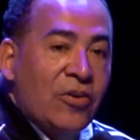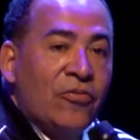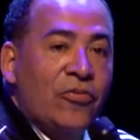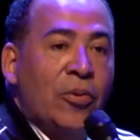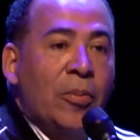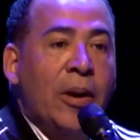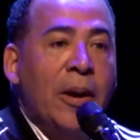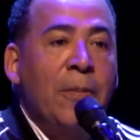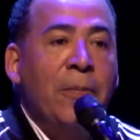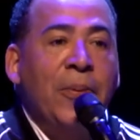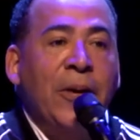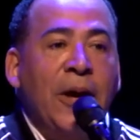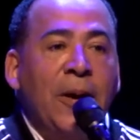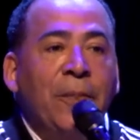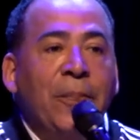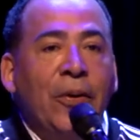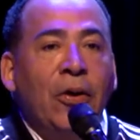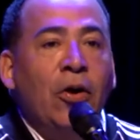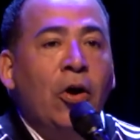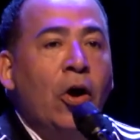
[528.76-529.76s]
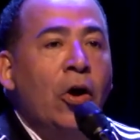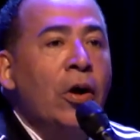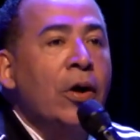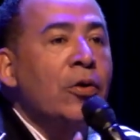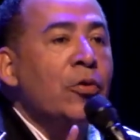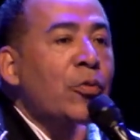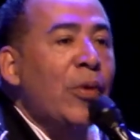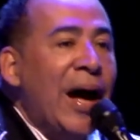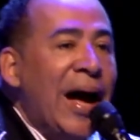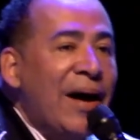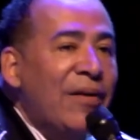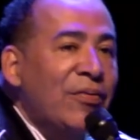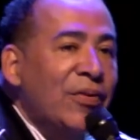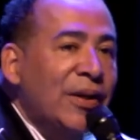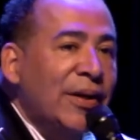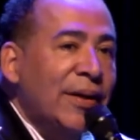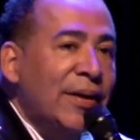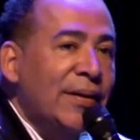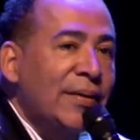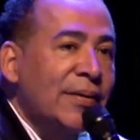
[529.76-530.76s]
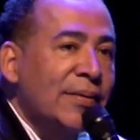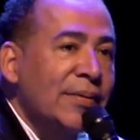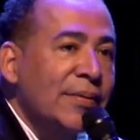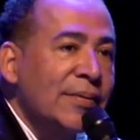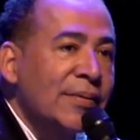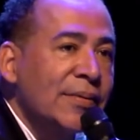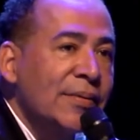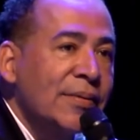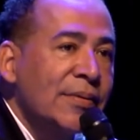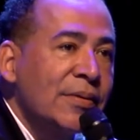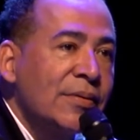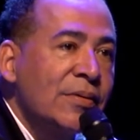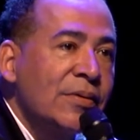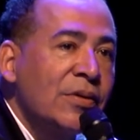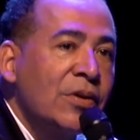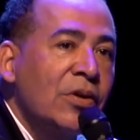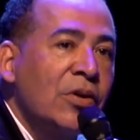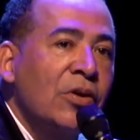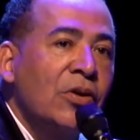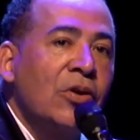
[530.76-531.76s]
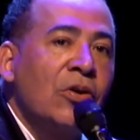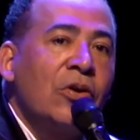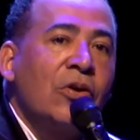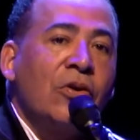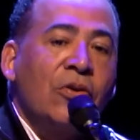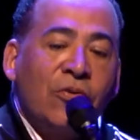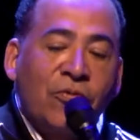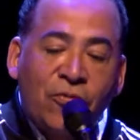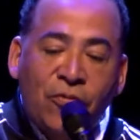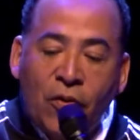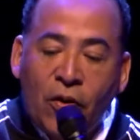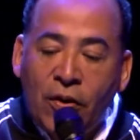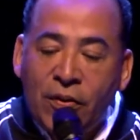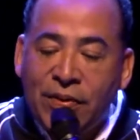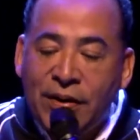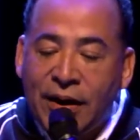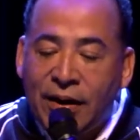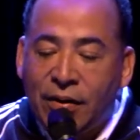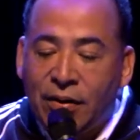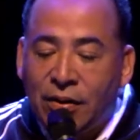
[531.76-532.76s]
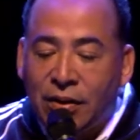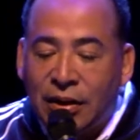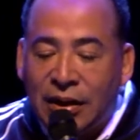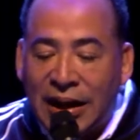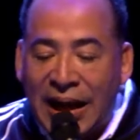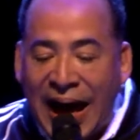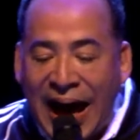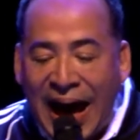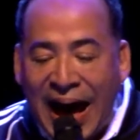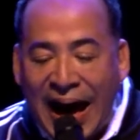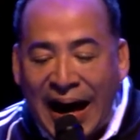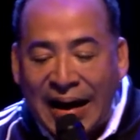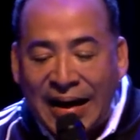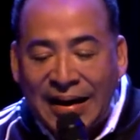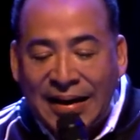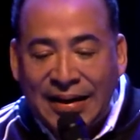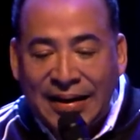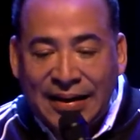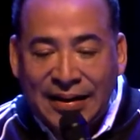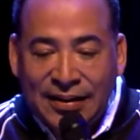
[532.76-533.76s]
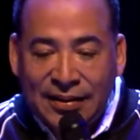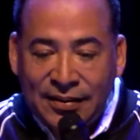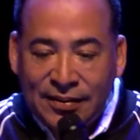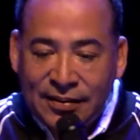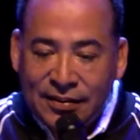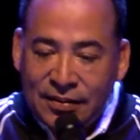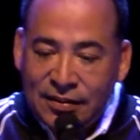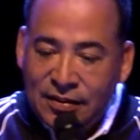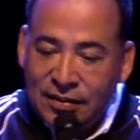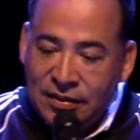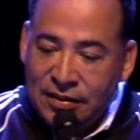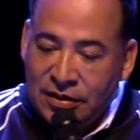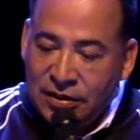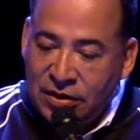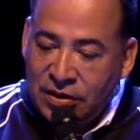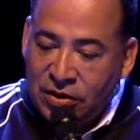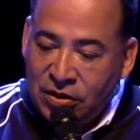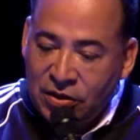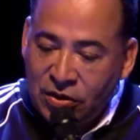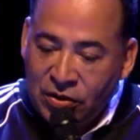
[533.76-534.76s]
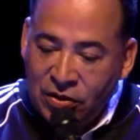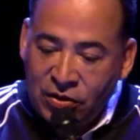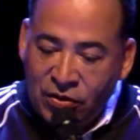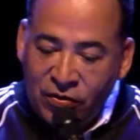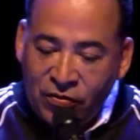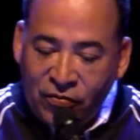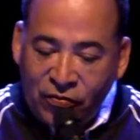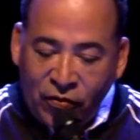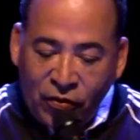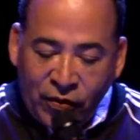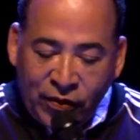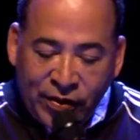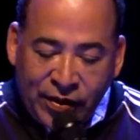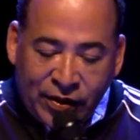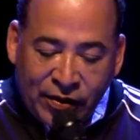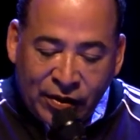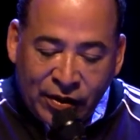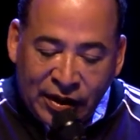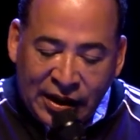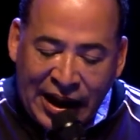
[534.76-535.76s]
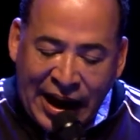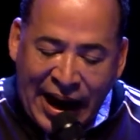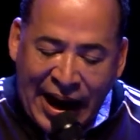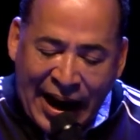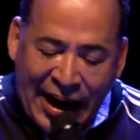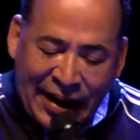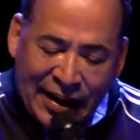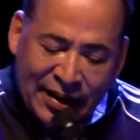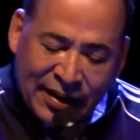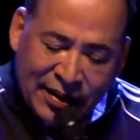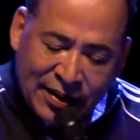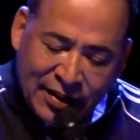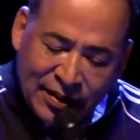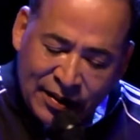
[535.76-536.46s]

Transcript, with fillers: For my people are unraveling for their lack for their lack